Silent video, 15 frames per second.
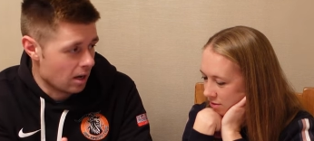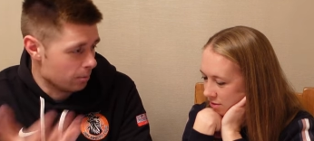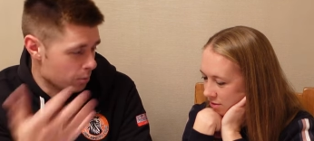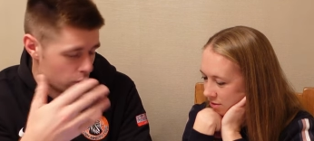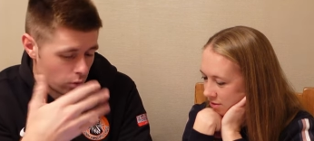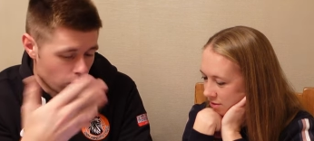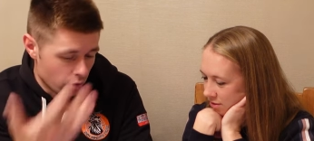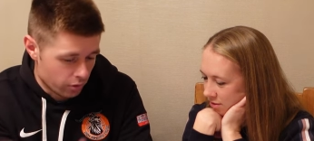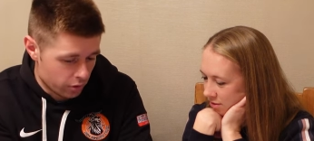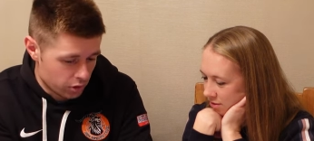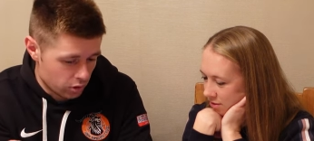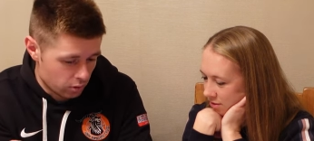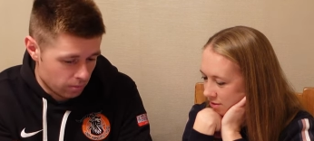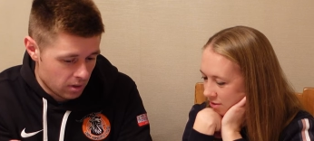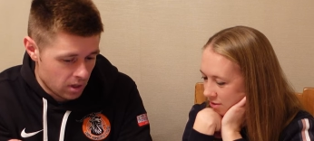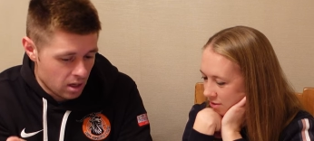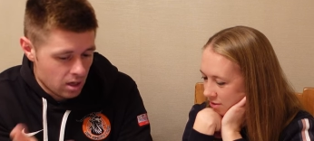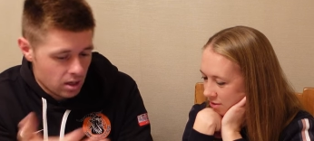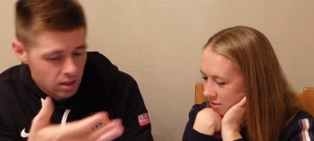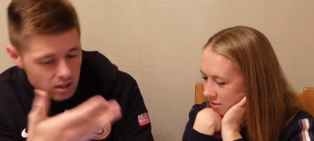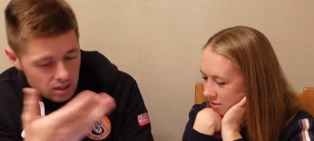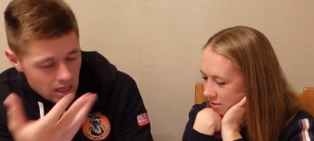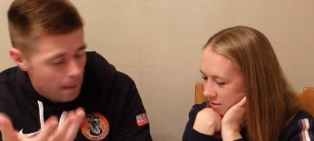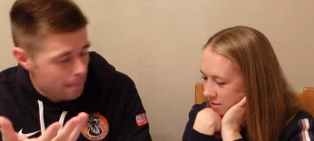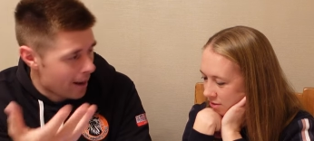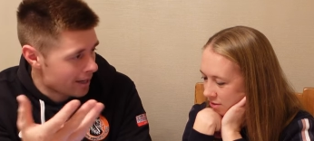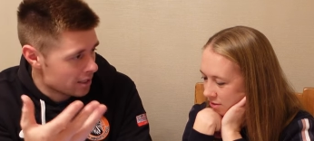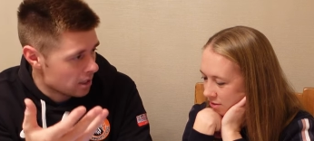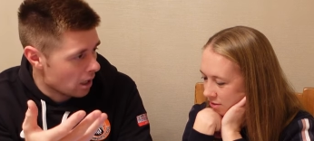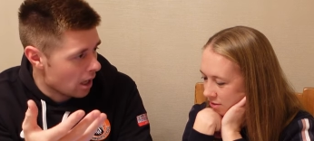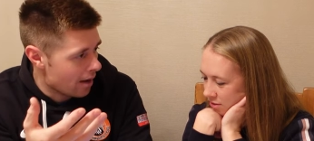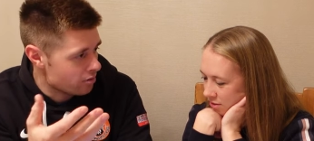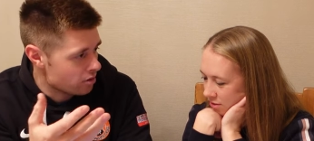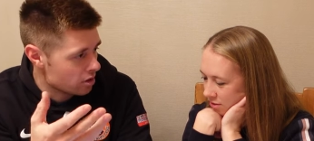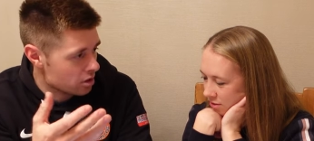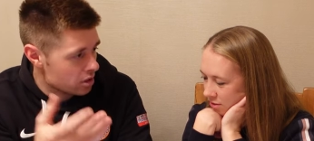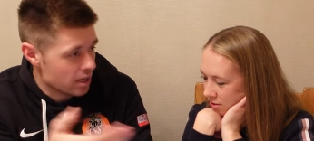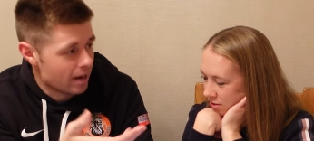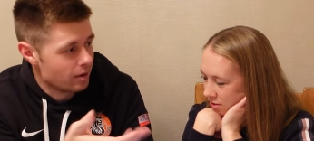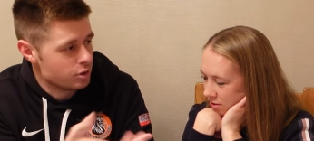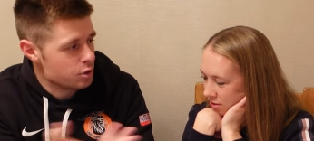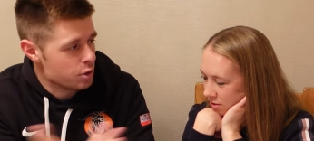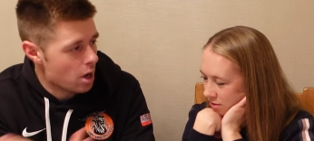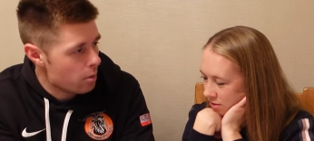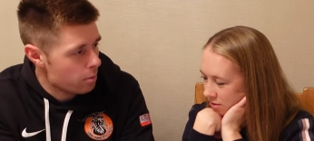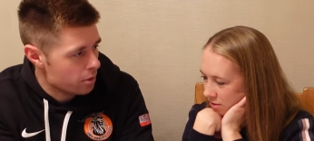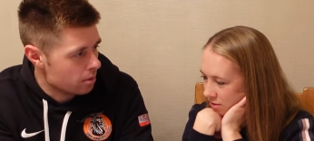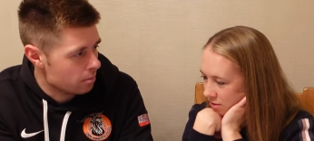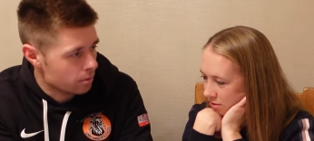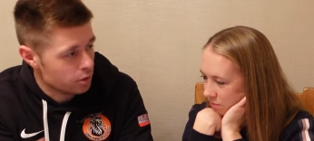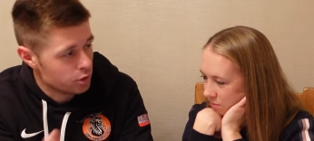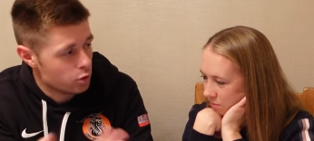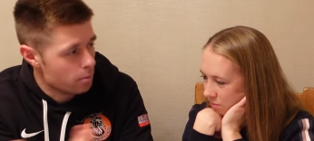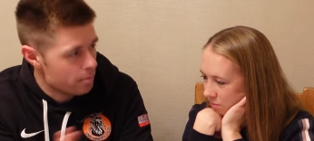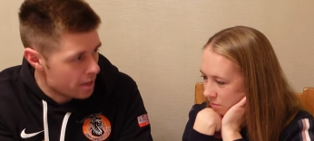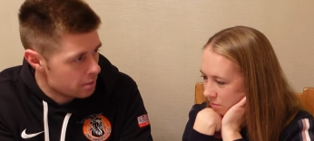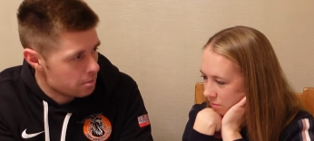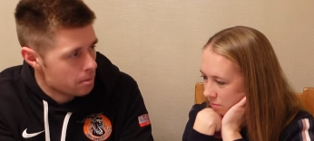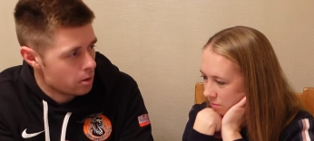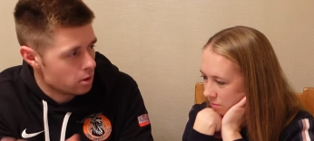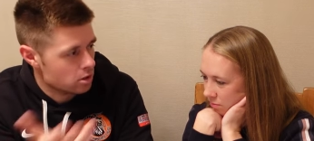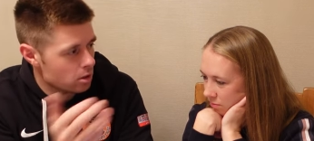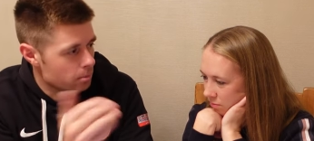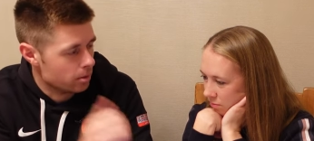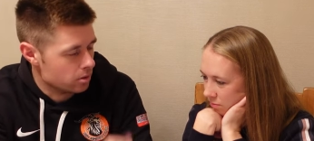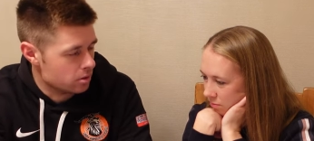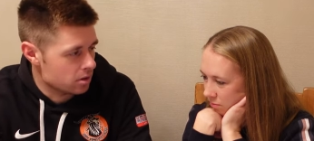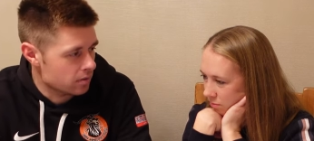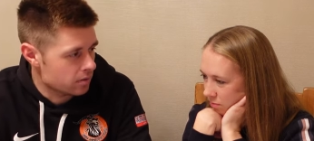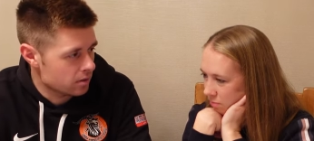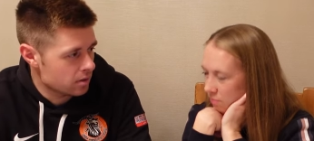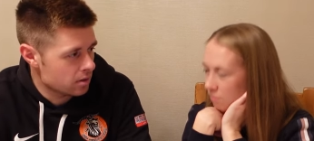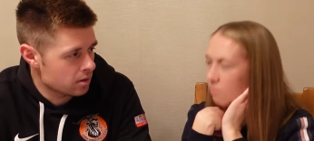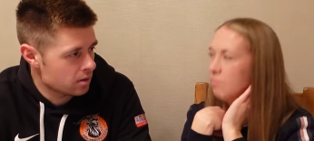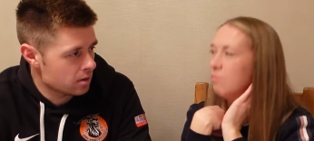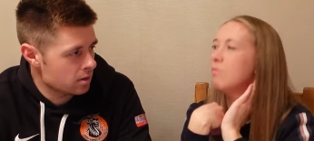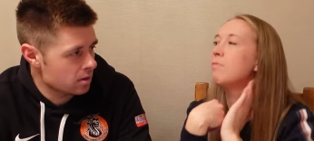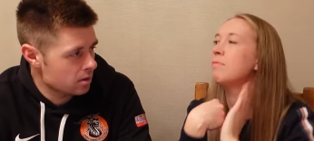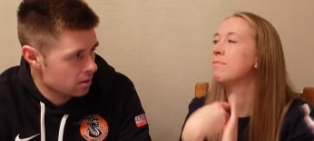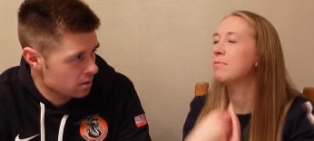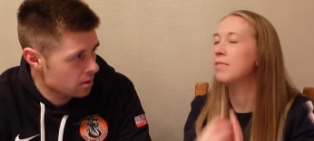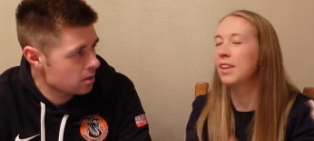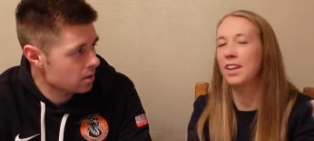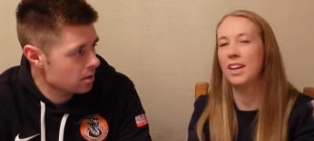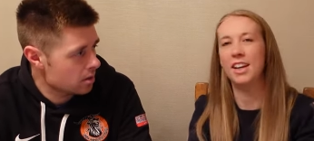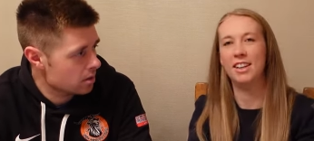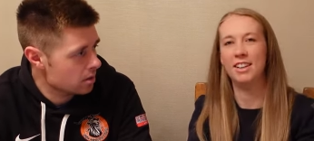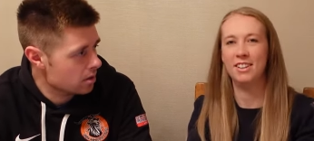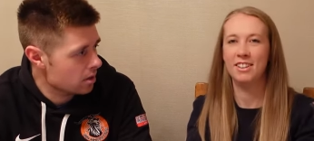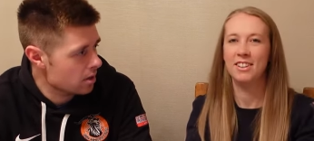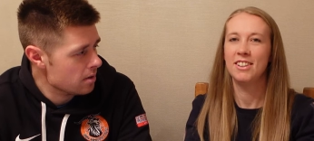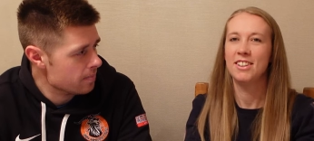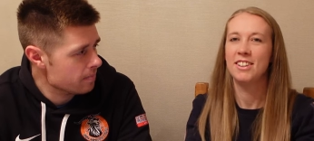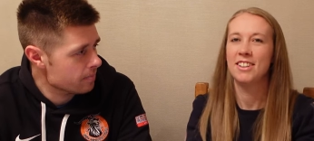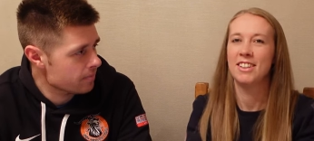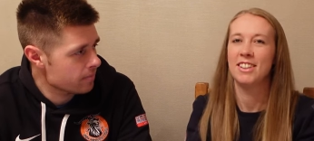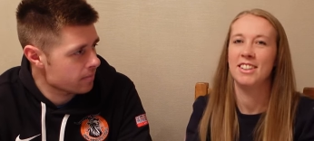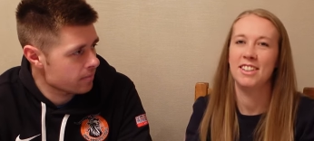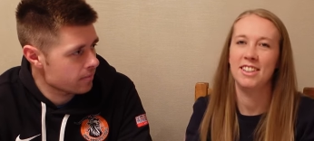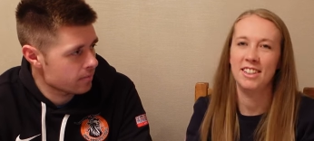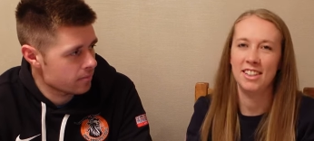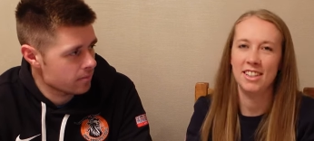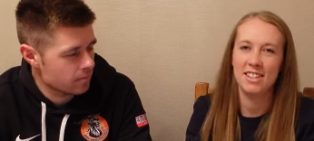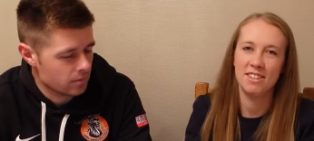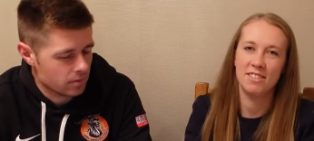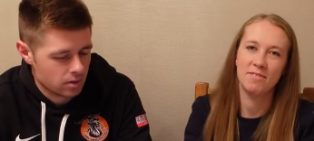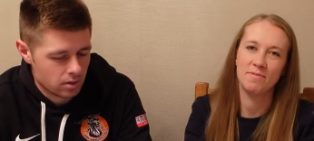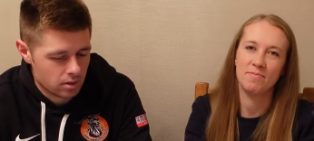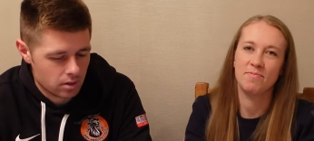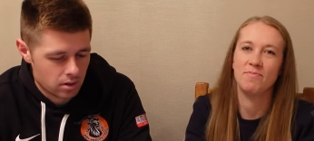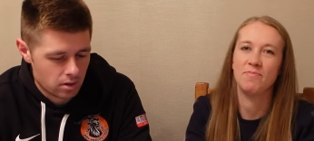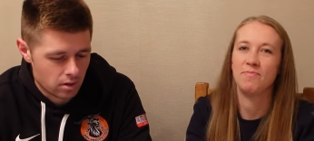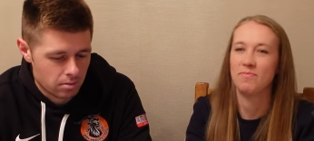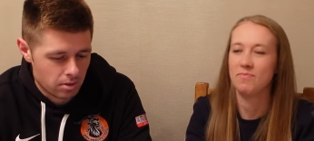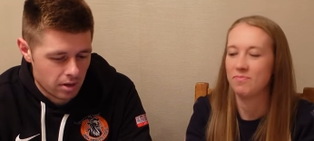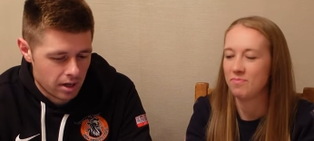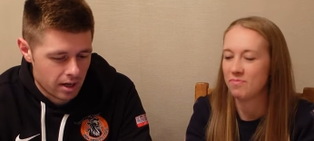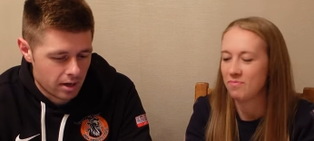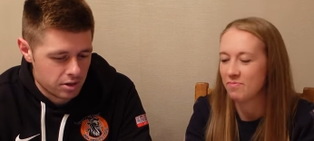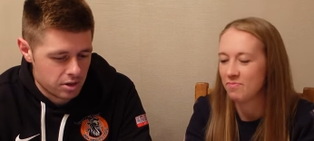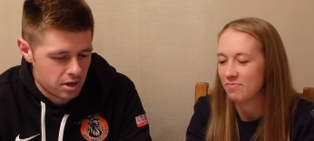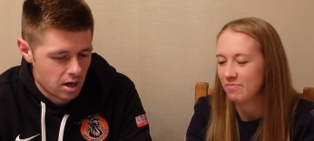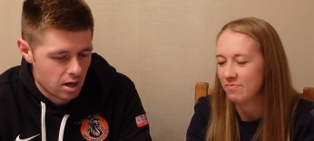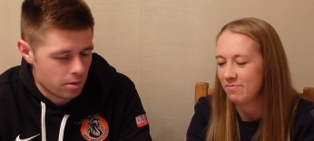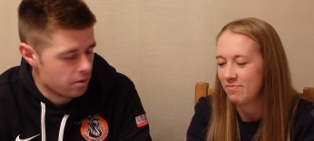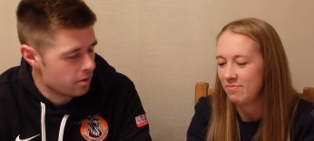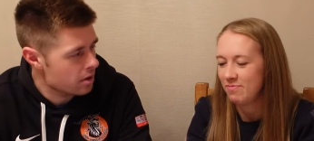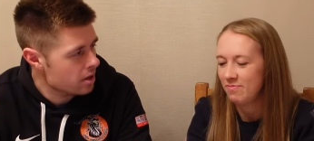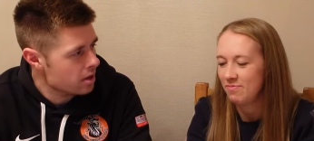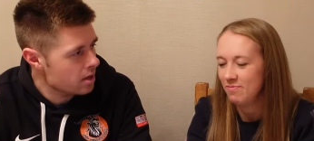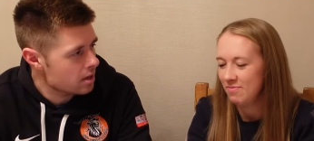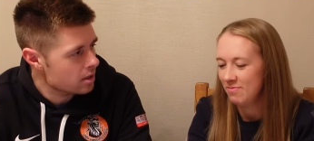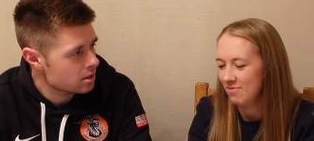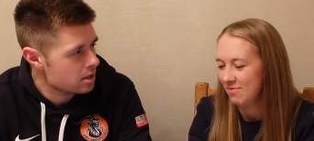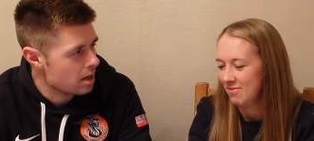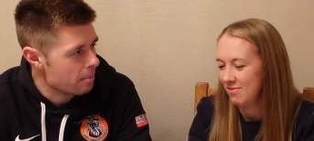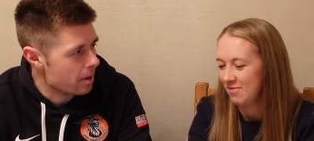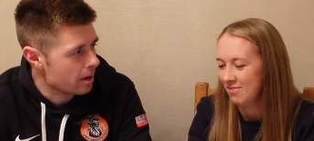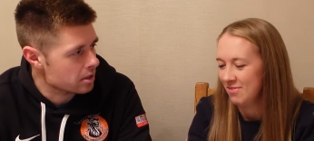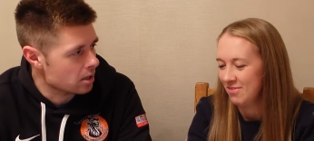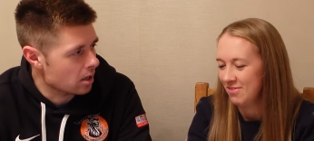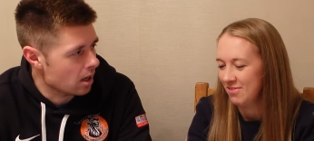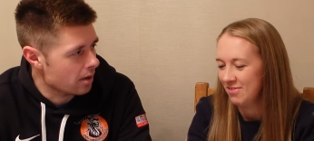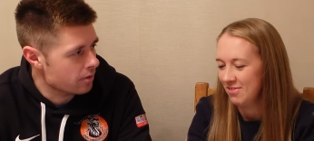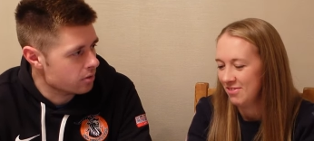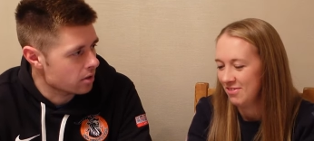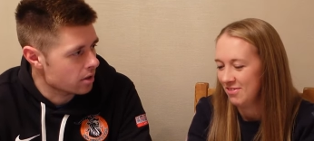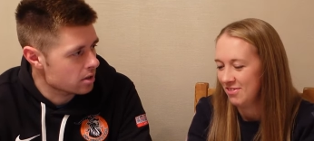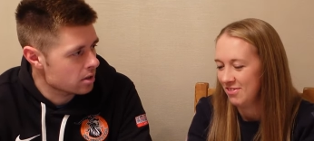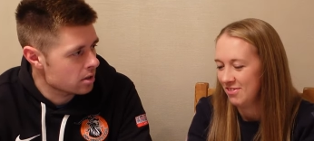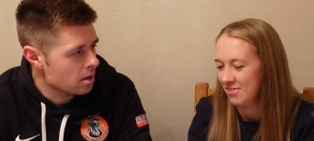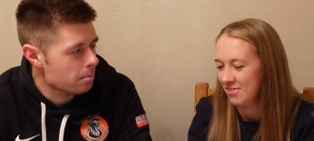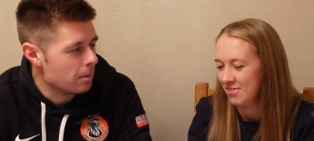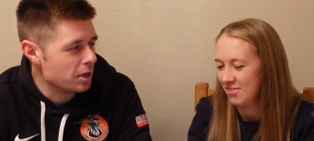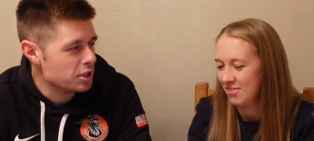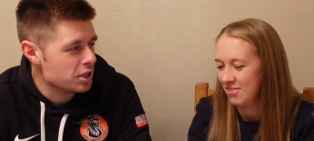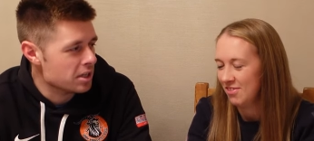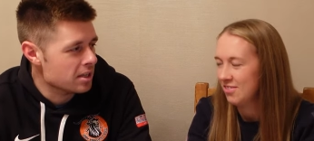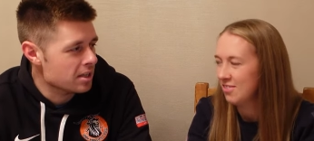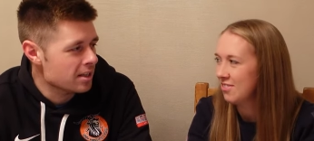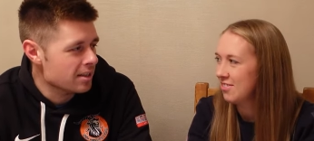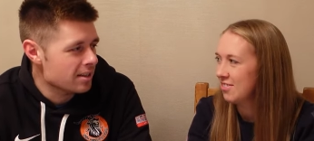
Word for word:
Speaker 1: I'm sure there are some setbacks in life, stresses. how do you cope with them because you appear to be so positive.
Speaker 2: Mm. Okay. Got it? Yeah.
Speaker 1: So come on then, how do you cope with setbacks in life, stress, Mind you,